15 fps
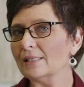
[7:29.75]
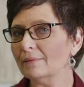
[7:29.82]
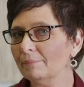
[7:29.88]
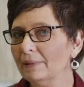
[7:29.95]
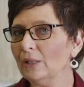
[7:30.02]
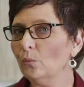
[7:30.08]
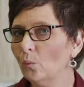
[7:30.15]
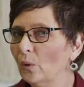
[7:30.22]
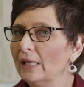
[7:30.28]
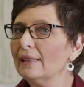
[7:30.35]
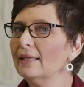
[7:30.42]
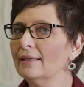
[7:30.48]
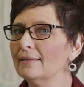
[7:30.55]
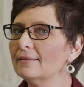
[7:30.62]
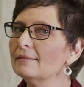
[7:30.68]
to be with
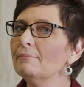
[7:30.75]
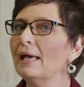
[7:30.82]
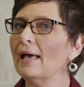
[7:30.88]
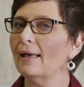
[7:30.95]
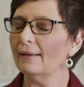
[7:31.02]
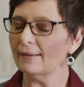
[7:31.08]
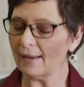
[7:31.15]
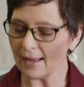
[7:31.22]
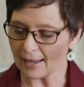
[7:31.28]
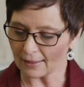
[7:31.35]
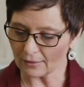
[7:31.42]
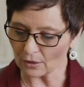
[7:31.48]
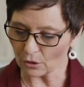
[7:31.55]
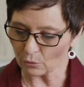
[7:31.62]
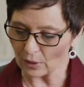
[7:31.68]
his men
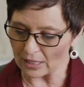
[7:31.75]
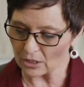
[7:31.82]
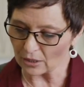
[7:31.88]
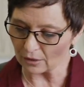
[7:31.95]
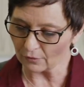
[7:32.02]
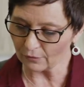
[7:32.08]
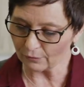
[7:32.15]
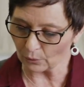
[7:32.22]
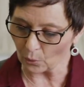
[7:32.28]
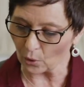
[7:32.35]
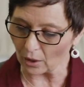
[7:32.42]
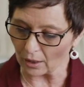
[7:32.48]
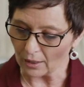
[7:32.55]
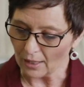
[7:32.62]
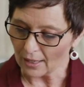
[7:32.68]
at the threshing
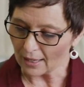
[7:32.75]
floor